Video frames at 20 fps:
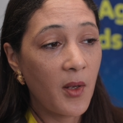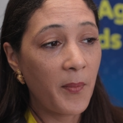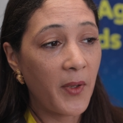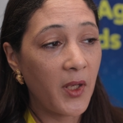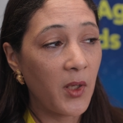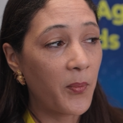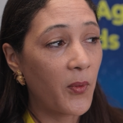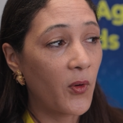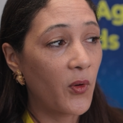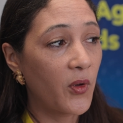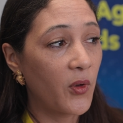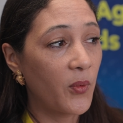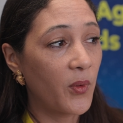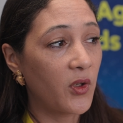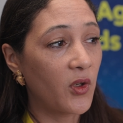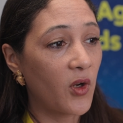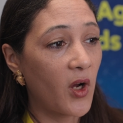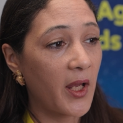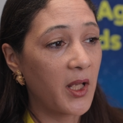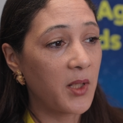People who
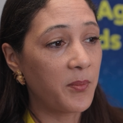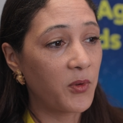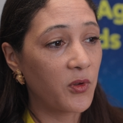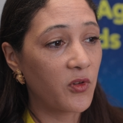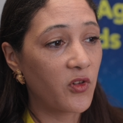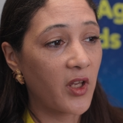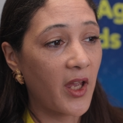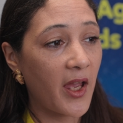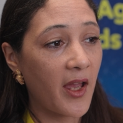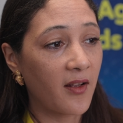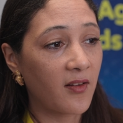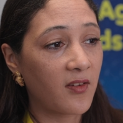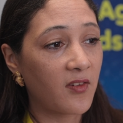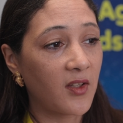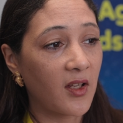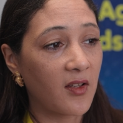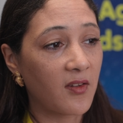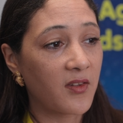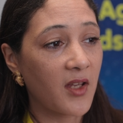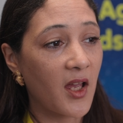are not able to
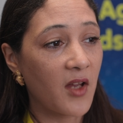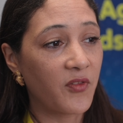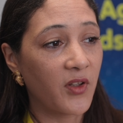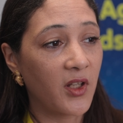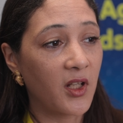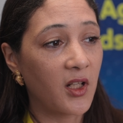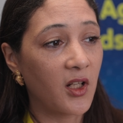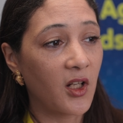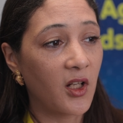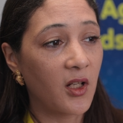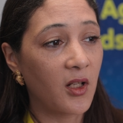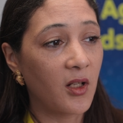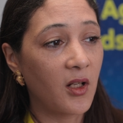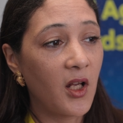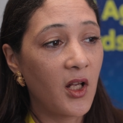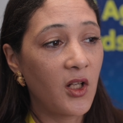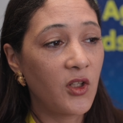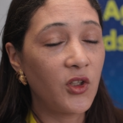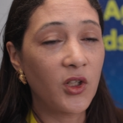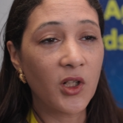access having a,
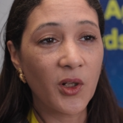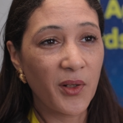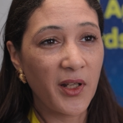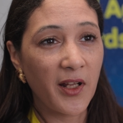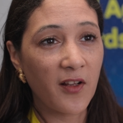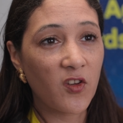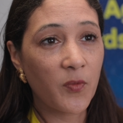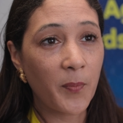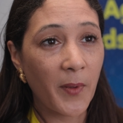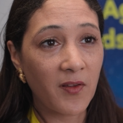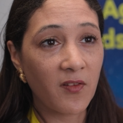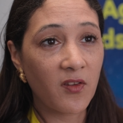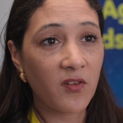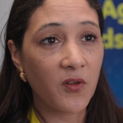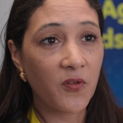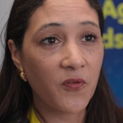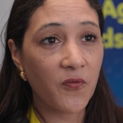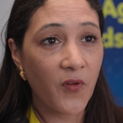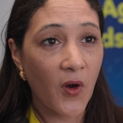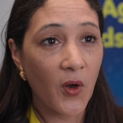you know, an
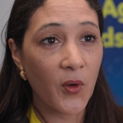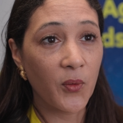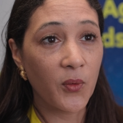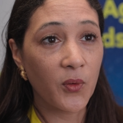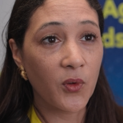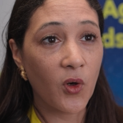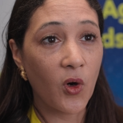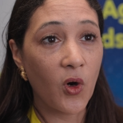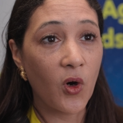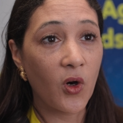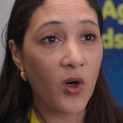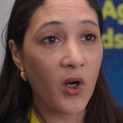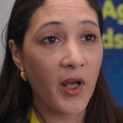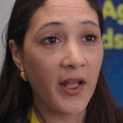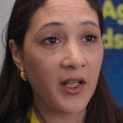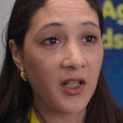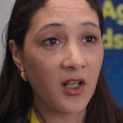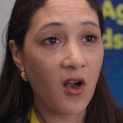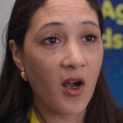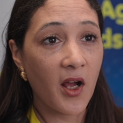expensive phone or
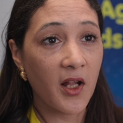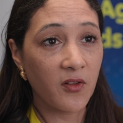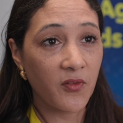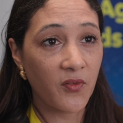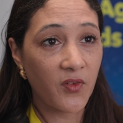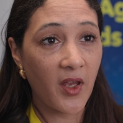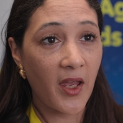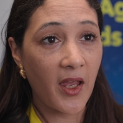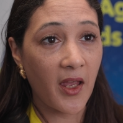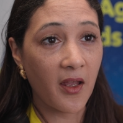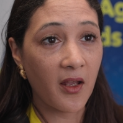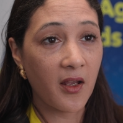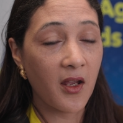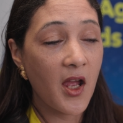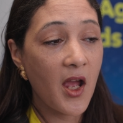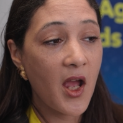any kind of tech,